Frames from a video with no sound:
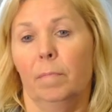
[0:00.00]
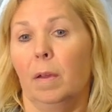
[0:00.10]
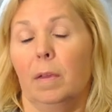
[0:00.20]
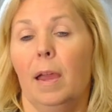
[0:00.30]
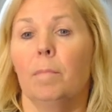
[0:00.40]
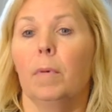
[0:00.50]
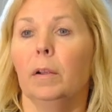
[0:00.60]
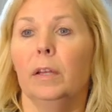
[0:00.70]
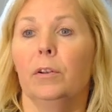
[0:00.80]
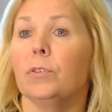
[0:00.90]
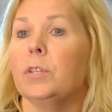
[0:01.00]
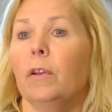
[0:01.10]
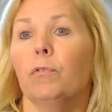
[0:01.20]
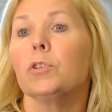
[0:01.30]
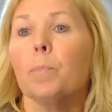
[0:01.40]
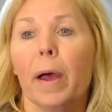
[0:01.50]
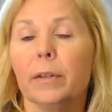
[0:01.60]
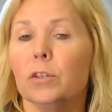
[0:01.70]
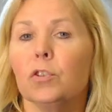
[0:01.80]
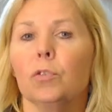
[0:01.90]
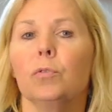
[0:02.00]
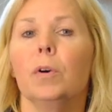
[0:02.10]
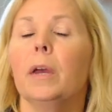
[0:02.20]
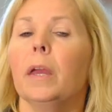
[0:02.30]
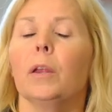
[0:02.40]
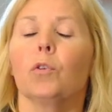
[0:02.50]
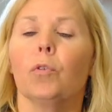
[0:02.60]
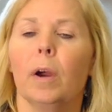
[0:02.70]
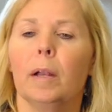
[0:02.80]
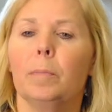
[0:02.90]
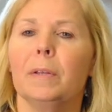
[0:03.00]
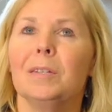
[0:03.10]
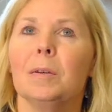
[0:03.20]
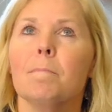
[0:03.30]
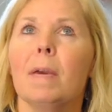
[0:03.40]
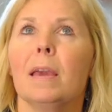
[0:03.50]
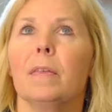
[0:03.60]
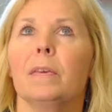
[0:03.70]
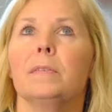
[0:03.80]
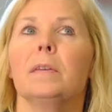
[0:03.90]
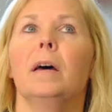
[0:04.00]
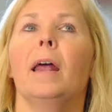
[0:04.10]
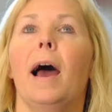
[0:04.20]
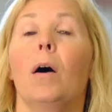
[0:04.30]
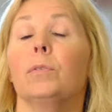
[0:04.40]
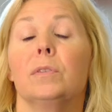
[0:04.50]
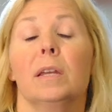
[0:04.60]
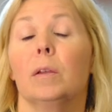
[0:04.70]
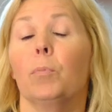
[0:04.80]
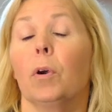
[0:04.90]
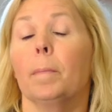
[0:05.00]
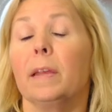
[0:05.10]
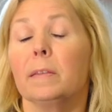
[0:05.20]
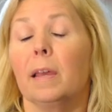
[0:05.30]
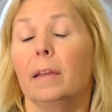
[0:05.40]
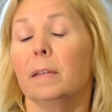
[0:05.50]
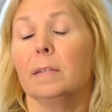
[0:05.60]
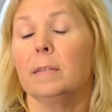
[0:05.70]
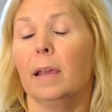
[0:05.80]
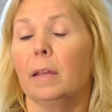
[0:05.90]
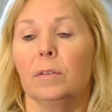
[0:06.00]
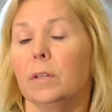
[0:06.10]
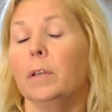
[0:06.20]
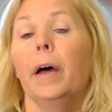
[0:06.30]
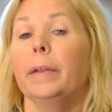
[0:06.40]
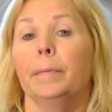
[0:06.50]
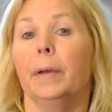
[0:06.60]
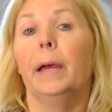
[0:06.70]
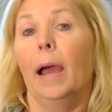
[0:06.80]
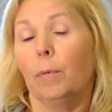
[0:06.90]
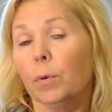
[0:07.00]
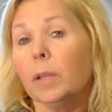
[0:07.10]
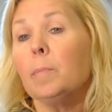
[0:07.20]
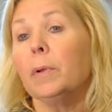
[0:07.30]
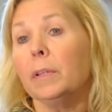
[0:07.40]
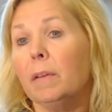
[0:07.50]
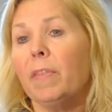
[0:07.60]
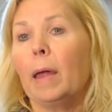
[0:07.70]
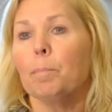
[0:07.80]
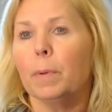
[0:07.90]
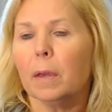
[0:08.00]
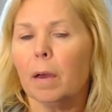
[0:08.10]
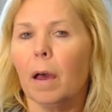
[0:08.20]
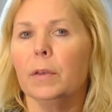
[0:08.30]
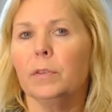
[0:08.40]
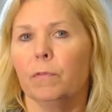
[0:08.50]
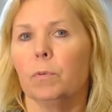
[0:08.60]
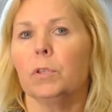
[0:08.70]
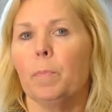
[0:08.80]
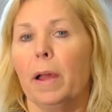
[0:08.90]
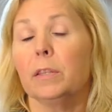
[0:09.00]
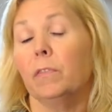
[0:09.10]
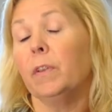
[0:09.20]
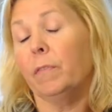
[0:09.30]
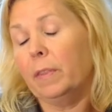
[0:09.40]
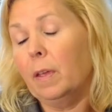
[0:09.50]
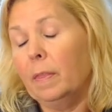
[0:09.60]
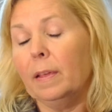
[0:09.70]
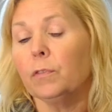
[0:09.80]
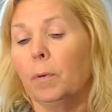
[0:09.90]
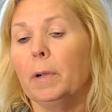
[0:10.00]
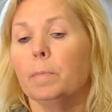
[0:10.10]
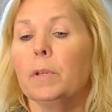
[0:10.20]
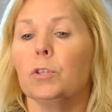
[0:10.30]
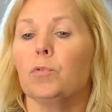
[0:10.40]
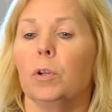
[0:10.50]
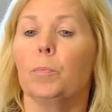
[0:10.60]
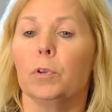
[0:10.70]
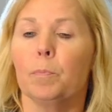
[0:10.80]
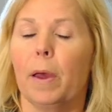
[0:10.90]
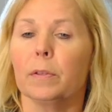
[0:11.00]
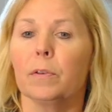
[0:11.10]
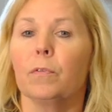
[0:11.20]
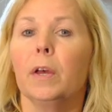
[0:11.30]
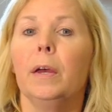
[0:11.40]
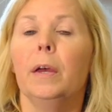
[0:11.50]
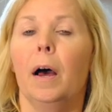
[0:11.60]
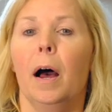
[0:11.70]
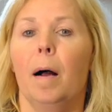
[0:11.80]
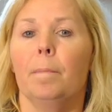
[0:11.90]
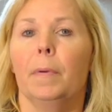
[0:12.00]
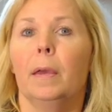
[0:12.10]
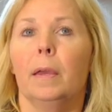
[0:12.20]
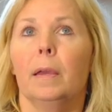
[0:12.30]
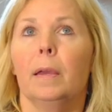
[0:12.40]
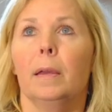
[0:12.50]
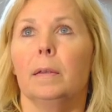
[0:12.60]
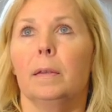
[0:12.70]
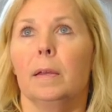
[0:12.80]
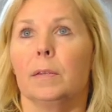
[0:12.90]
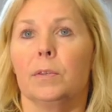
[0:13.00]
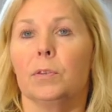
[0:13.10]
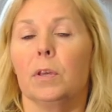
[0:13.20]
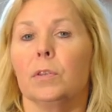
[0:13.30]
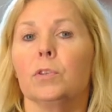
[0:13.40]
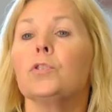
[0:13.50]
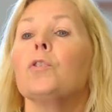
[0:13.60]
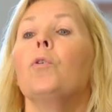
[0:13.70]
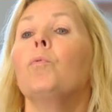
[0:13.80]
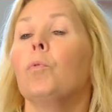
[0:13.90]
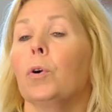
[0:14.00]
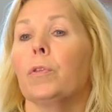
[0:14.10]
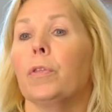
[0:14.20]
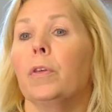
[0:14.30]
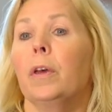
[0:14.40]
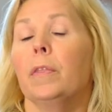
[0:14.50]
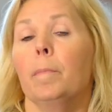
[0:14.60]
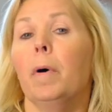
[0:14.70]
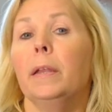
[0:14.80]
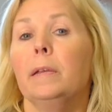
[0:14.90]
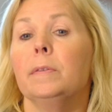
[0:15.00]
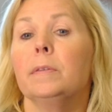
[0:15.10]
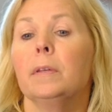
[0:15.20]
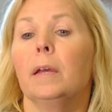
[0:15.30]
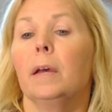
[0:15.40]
again, Marlene and her staff responded to incredibly to make this an outstanding program. It's second to none. I really believe that, because of the responsiveness, and that's from an administrator perspective. It's so worth the monies,